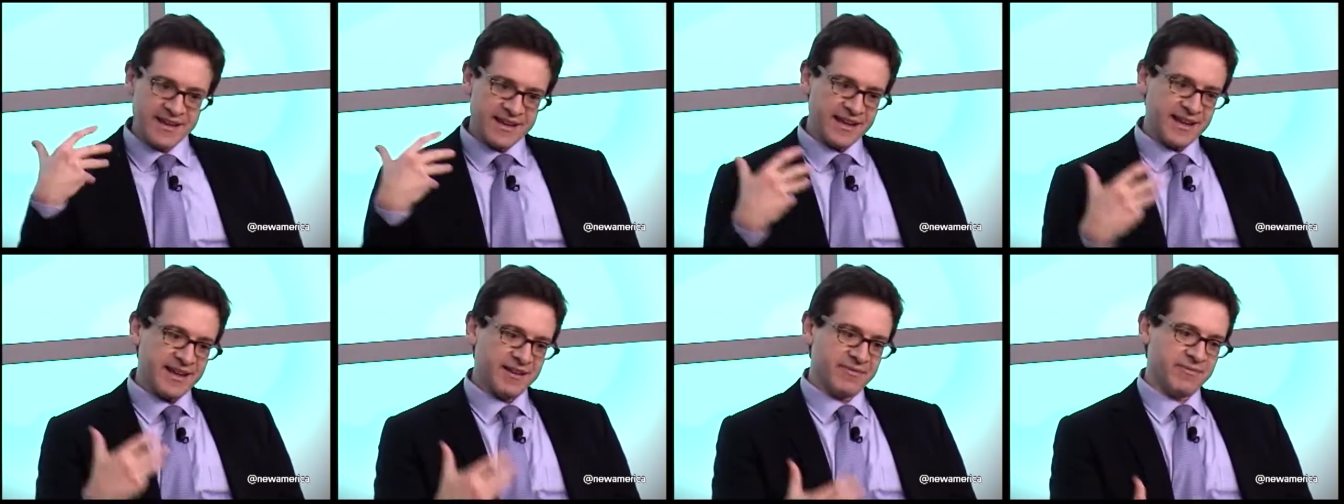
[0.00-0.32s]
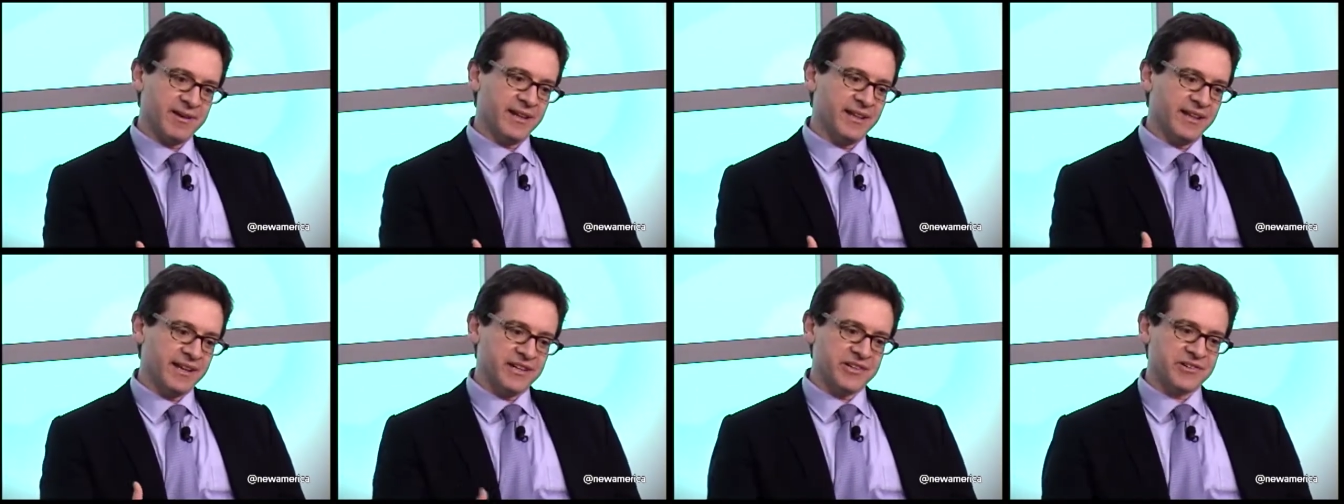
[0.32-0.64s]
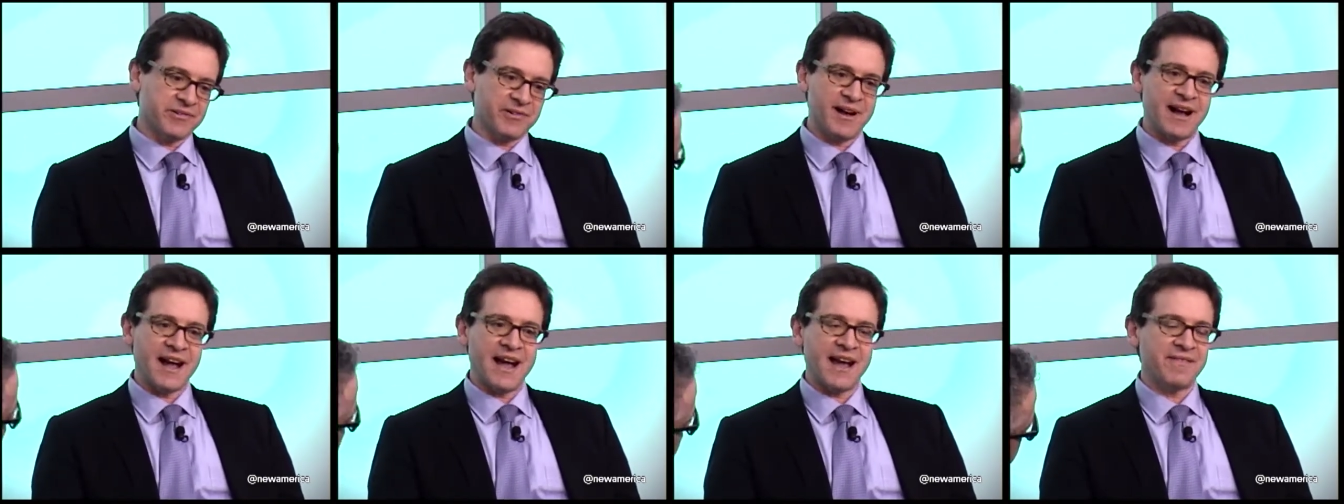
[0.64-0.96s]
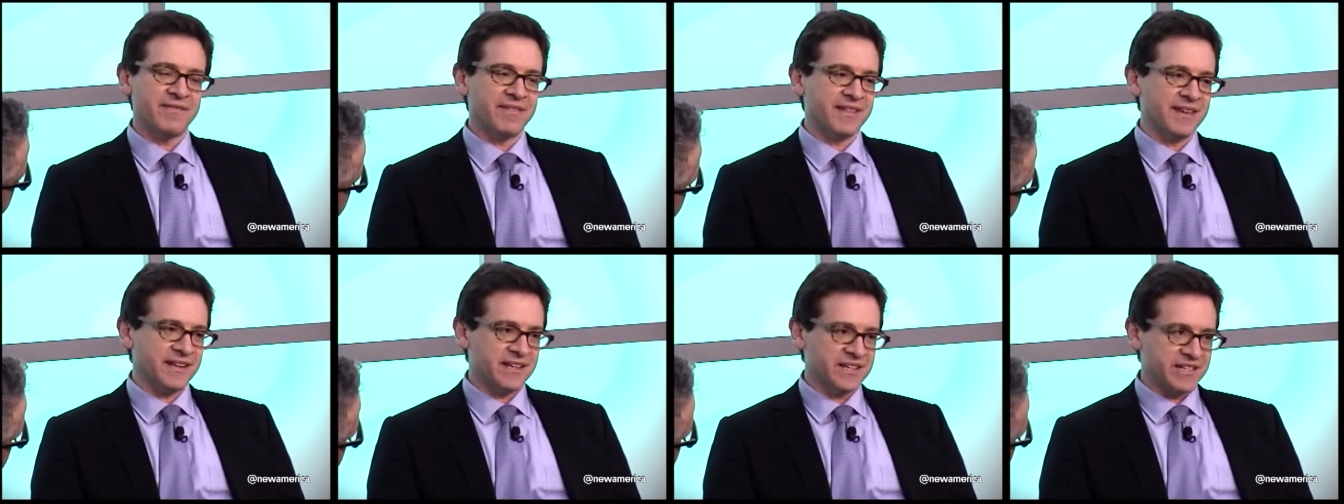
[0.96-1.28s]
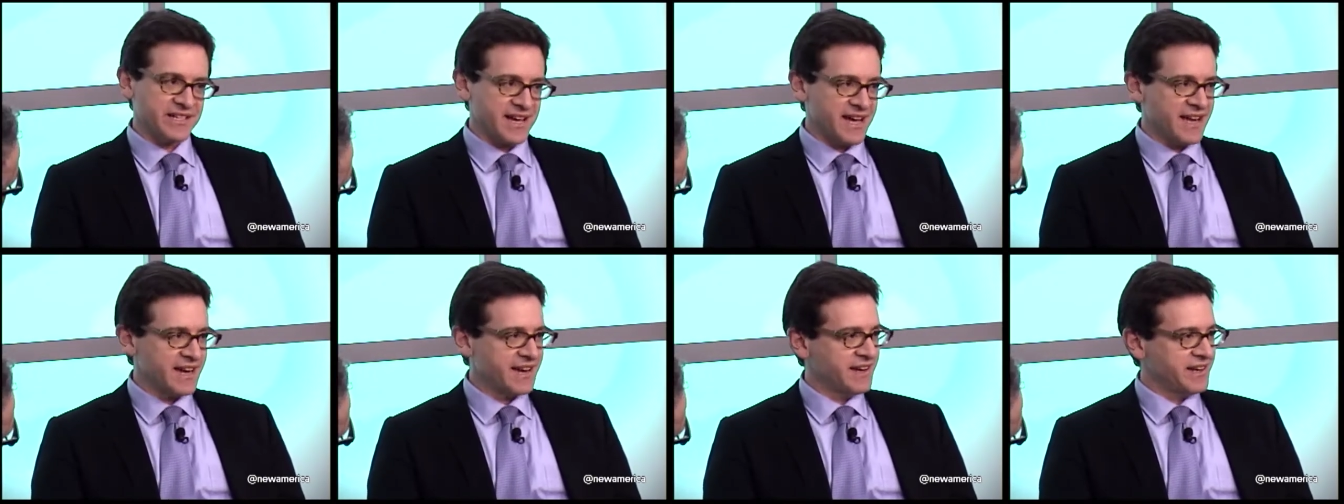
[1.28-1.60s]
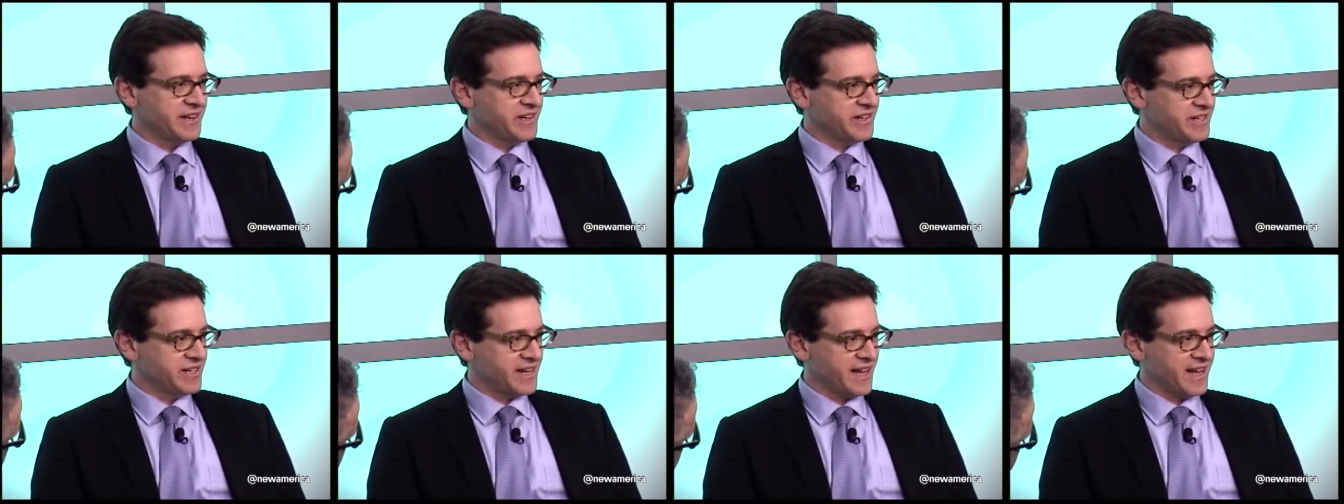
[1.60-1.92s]
can really drive the agenda
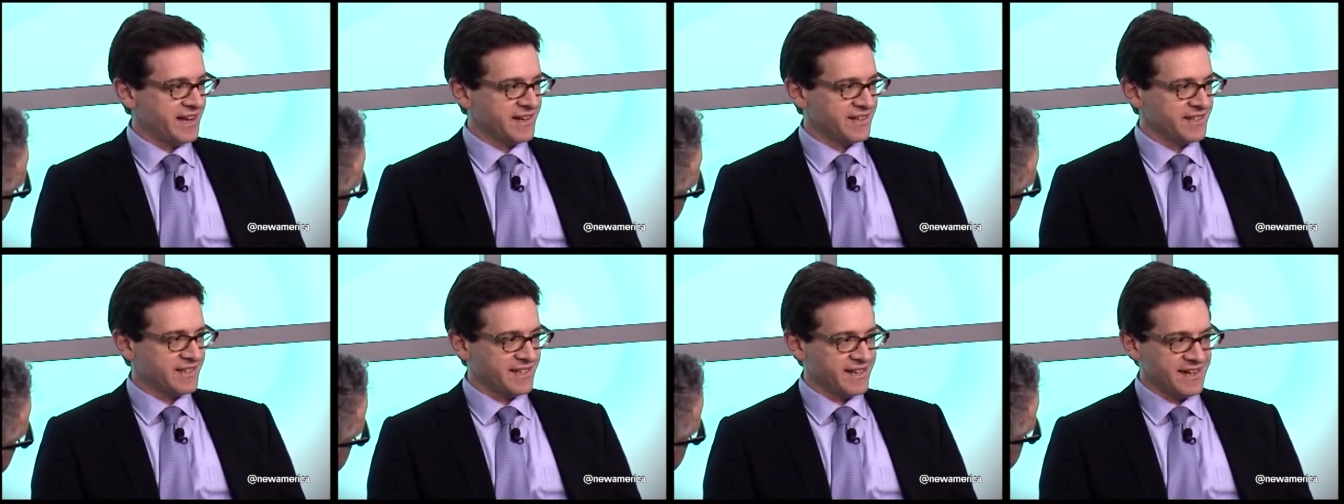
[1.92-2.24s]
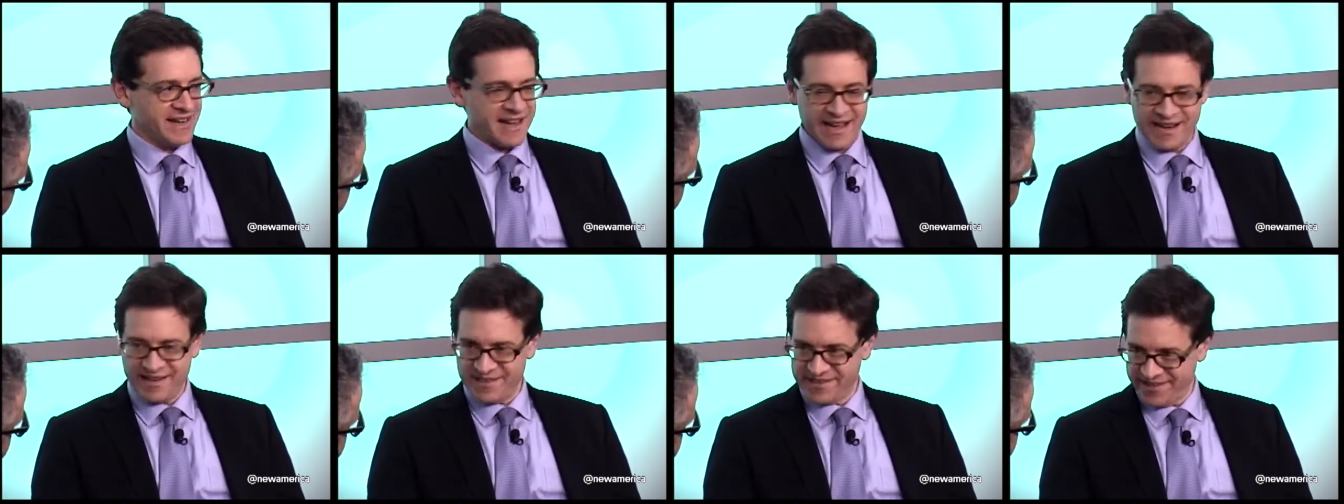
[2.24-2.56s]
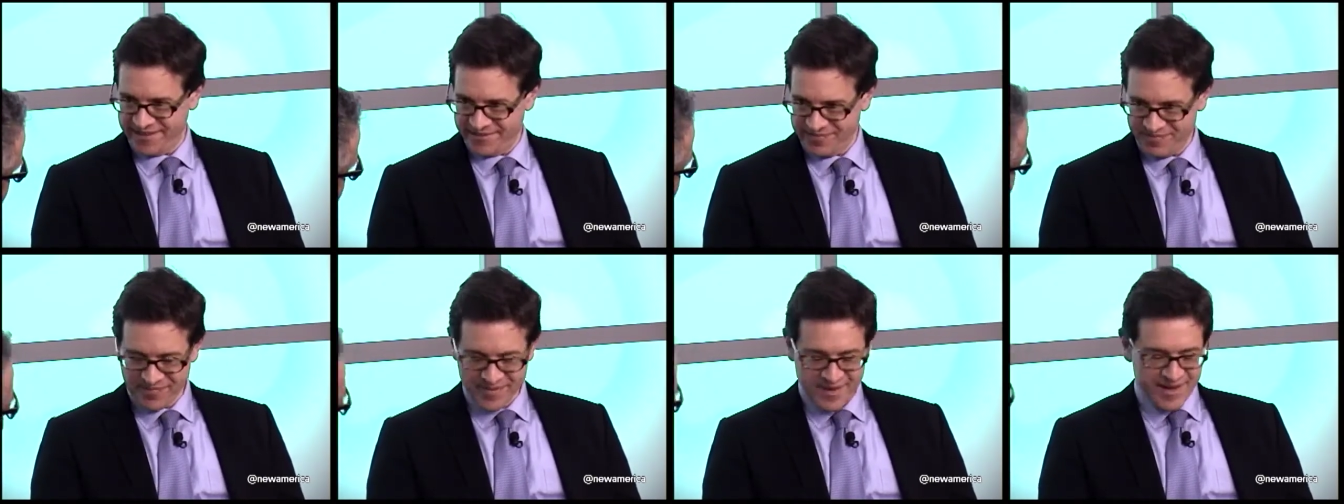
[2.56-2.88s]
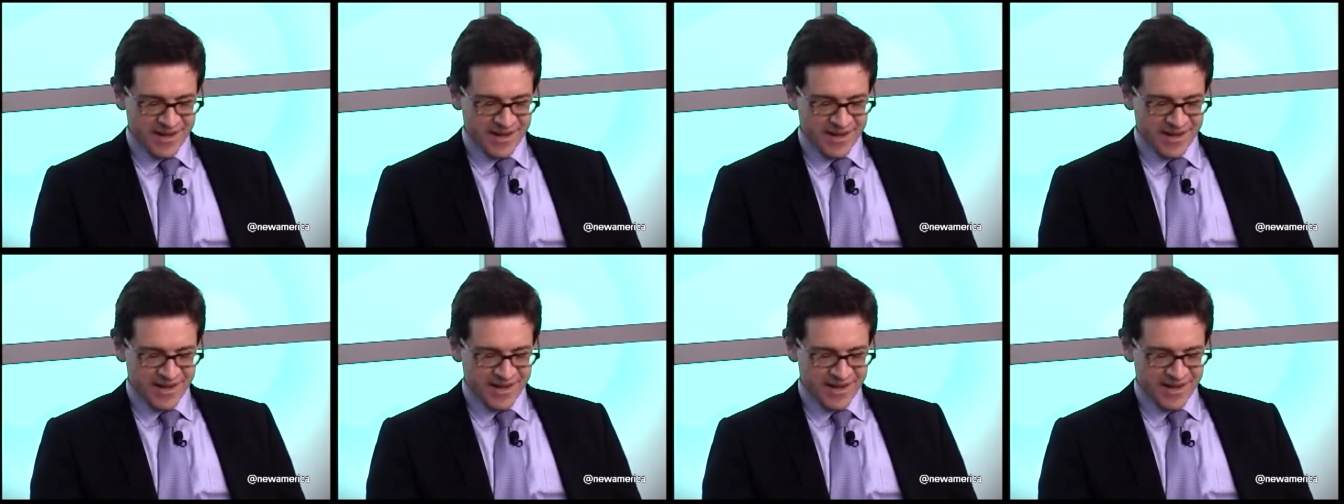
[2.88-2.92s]
and change the nation.